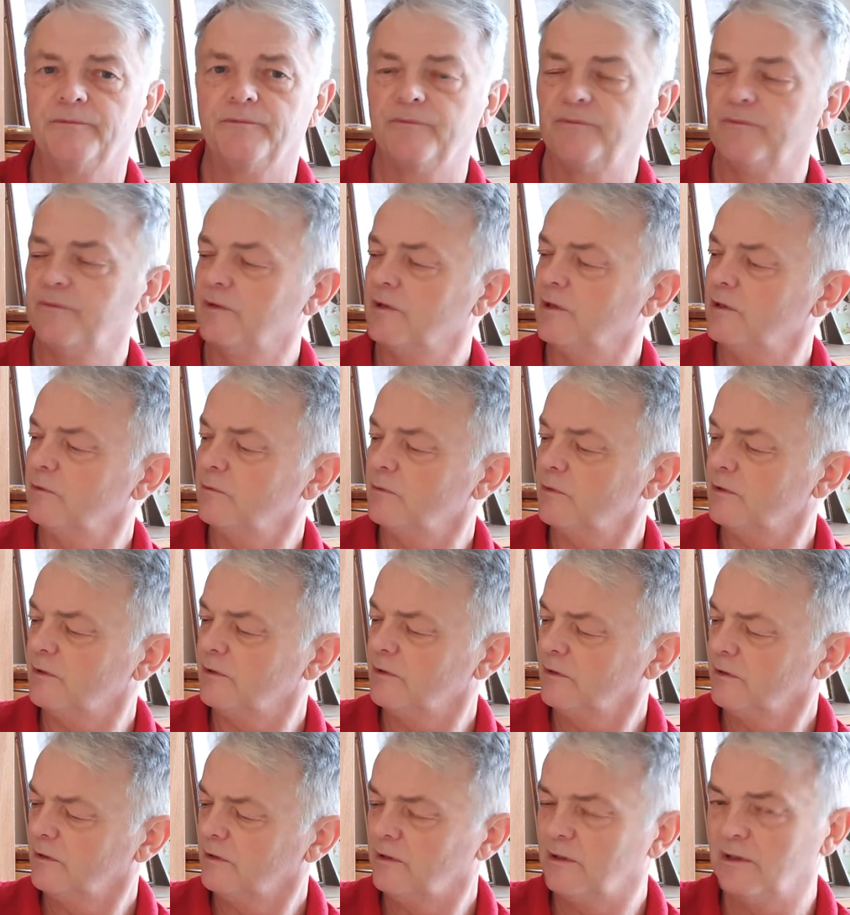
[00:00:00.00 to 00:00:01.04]
So
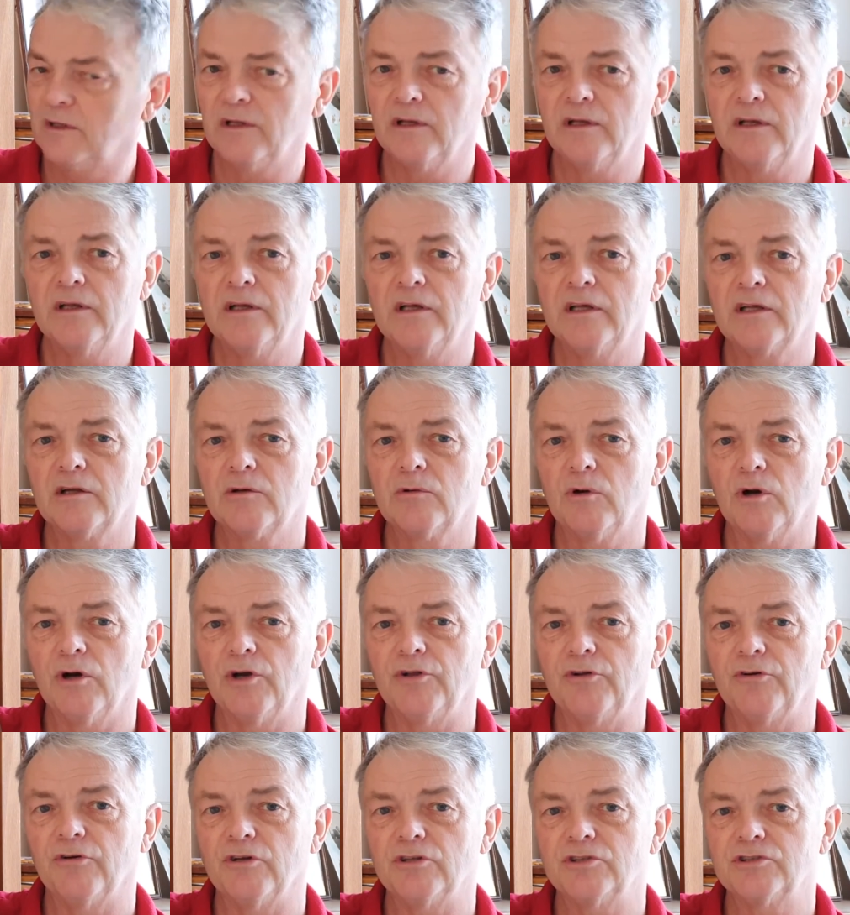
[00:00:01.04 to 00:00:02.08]
quite a
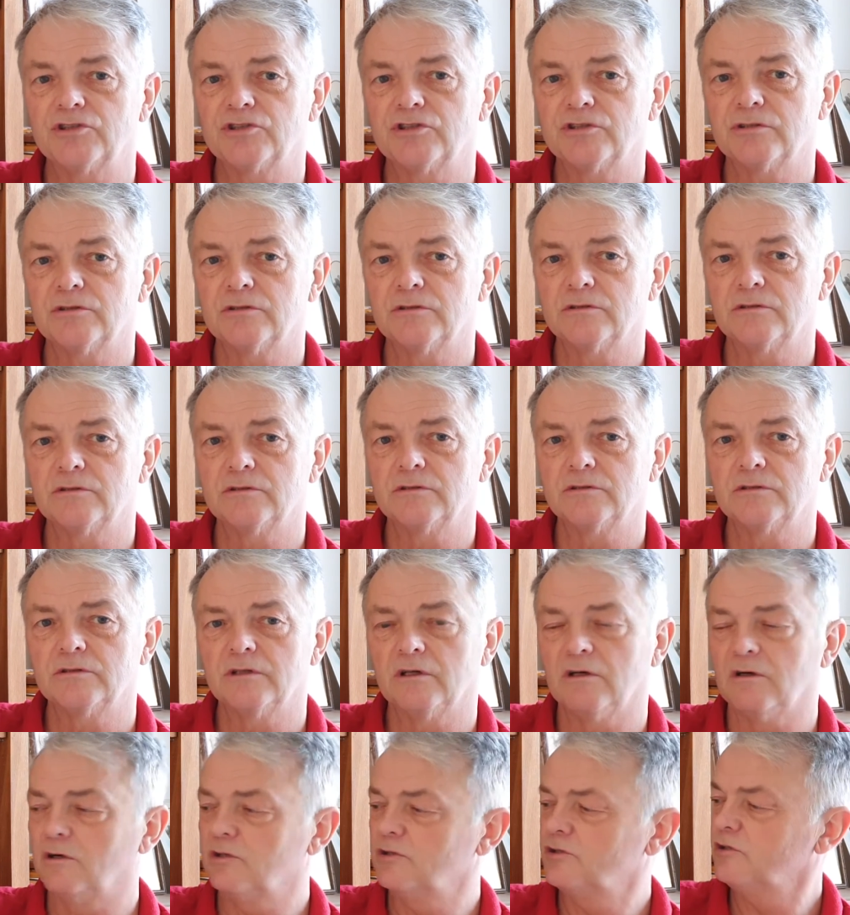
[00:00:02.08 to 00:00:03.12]
nice
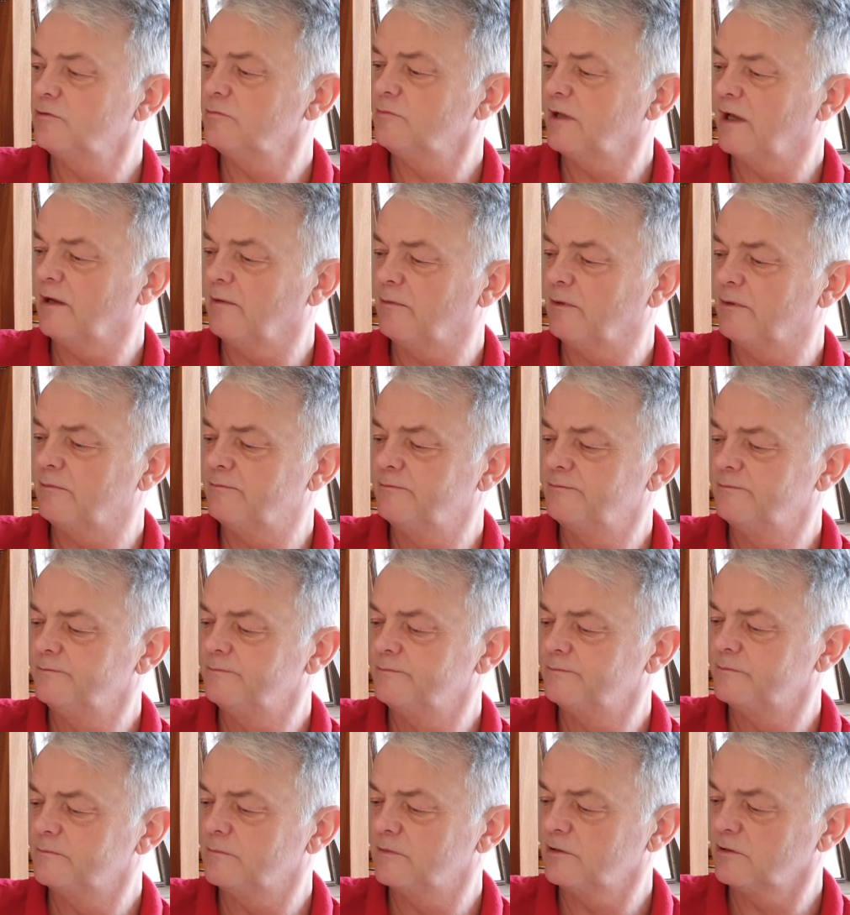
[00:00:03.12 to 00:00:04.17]
item, that one.
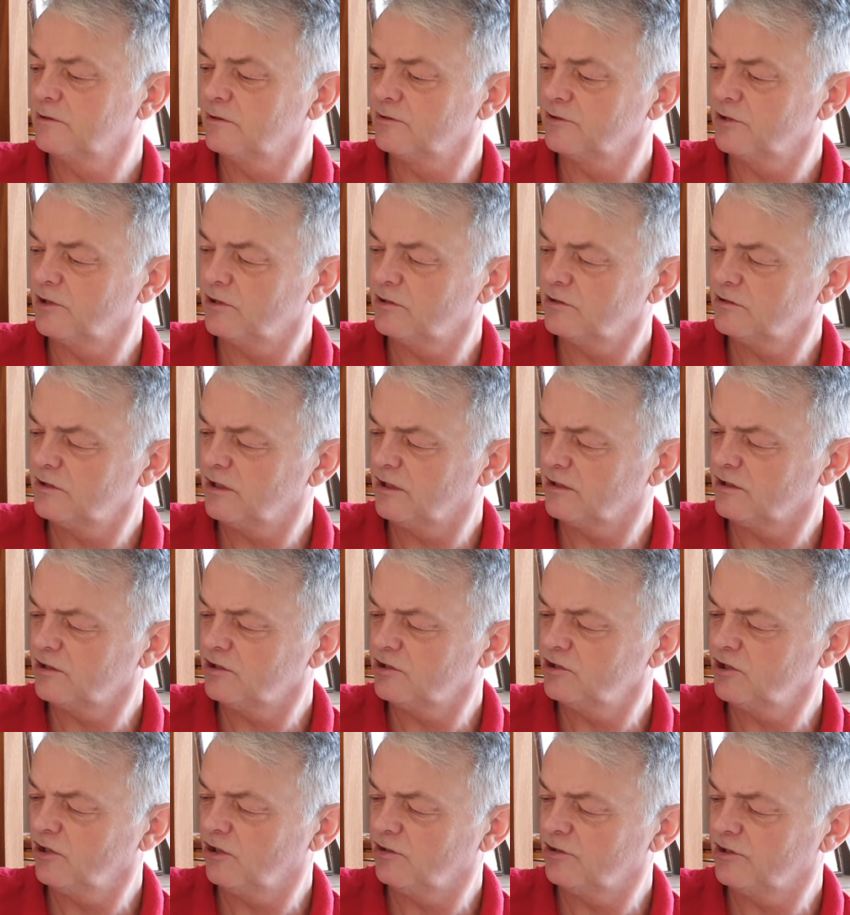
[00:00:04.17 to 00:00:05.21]
We've got Douglas
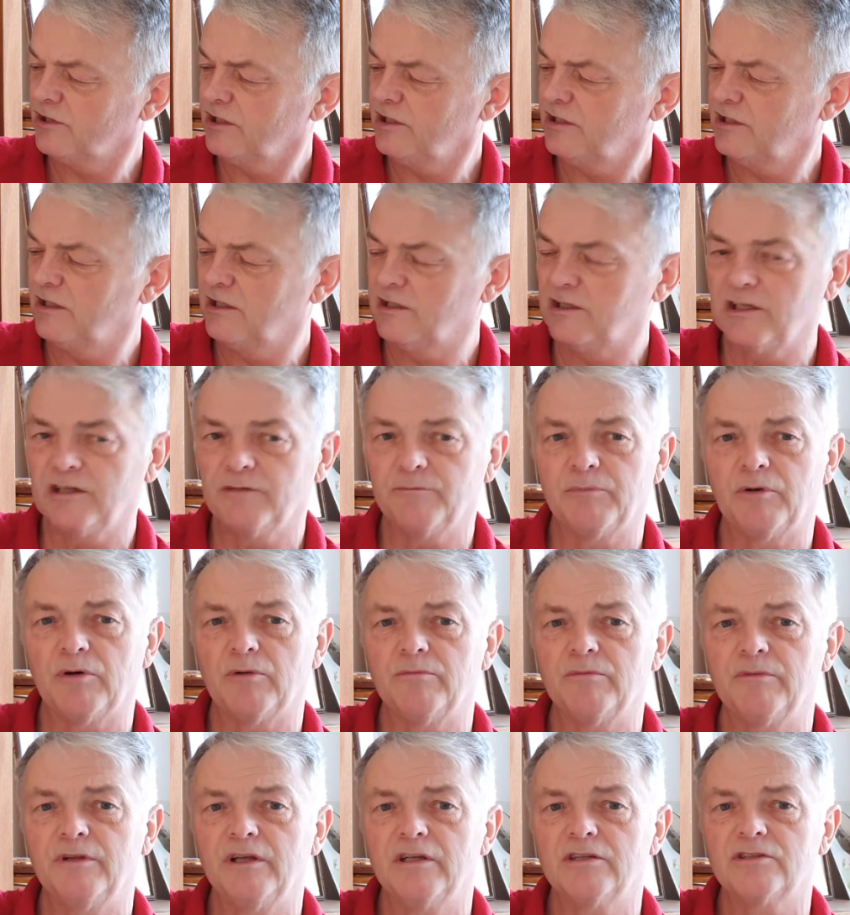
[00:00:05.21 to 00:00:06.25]
Jardine there on the
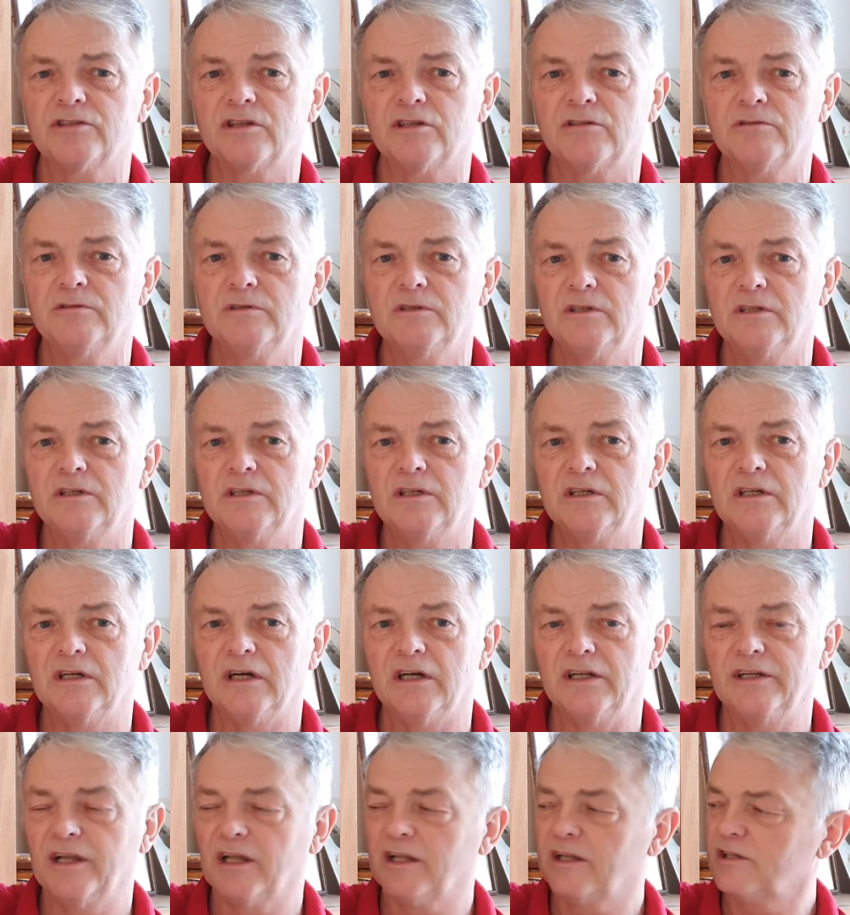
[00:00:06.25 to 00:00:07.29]
bottom there. So
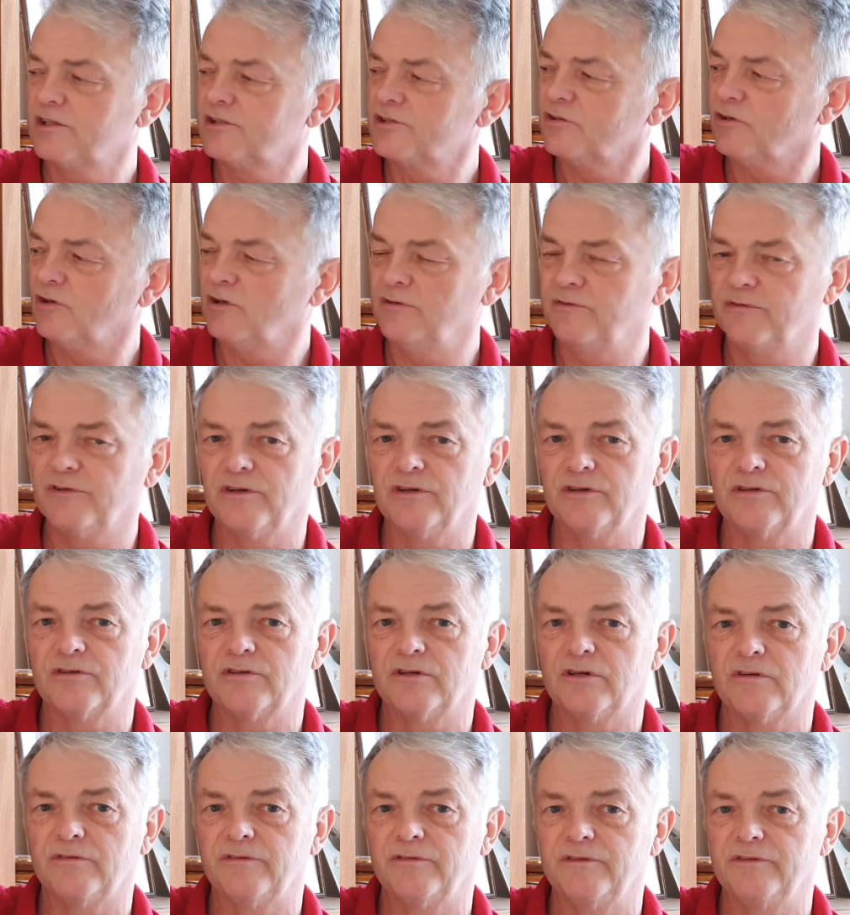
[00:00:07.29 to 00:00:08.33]
another signed
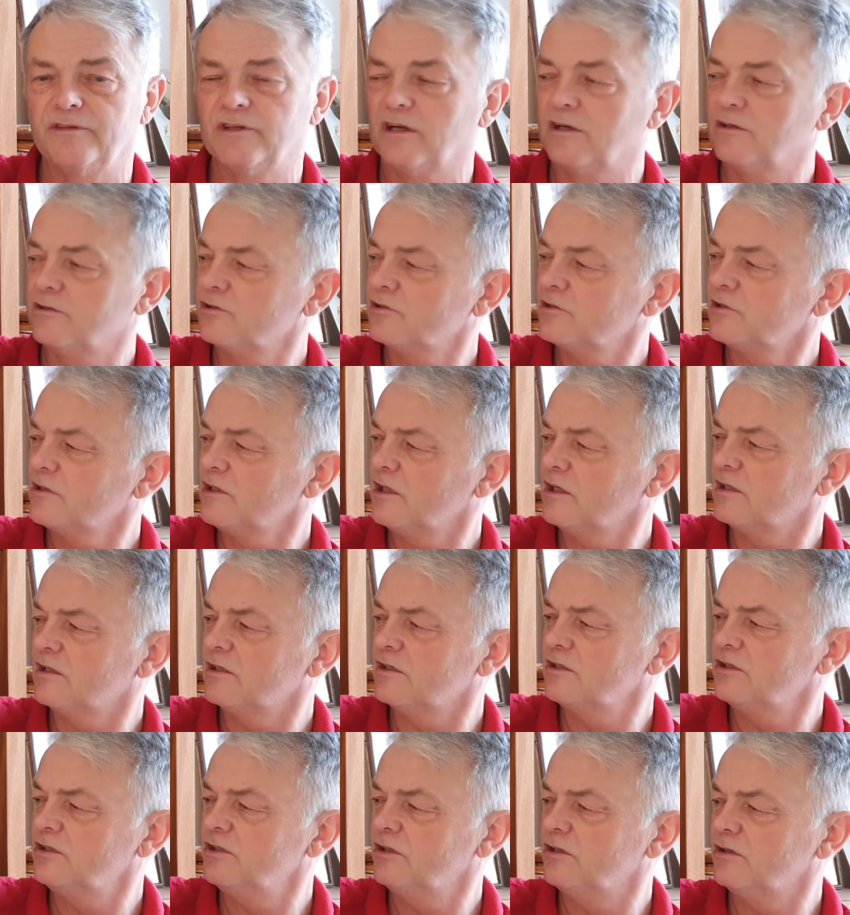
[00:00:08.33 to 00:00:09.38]
photograph of
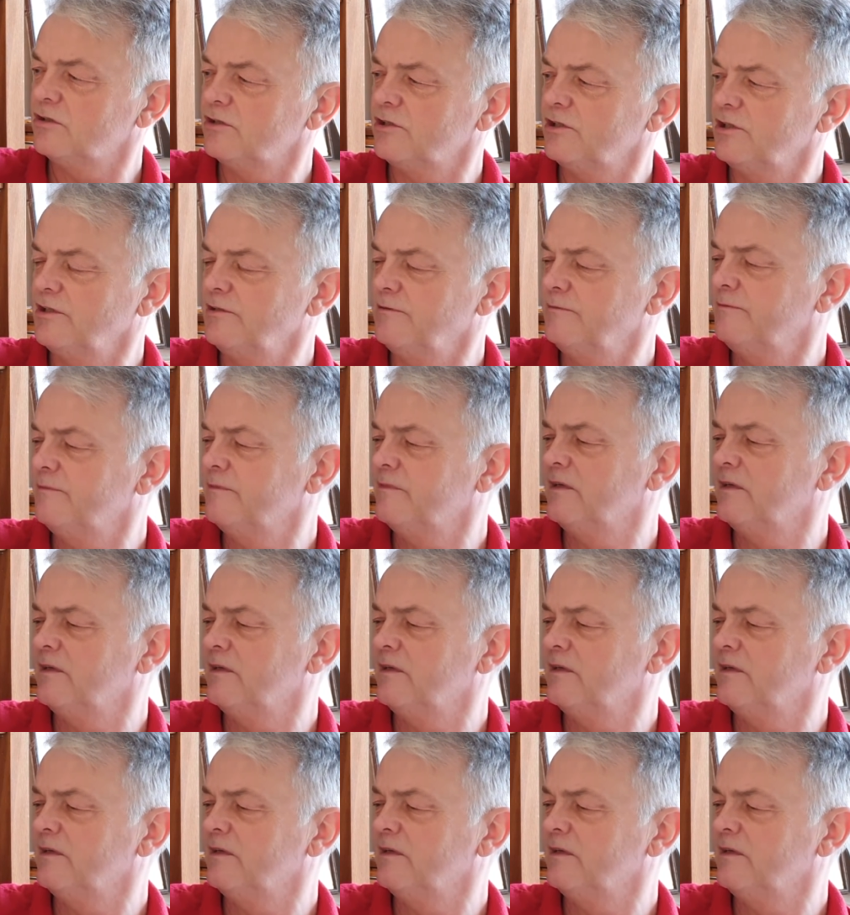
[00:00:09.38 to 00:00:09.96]
Douglas Jardine.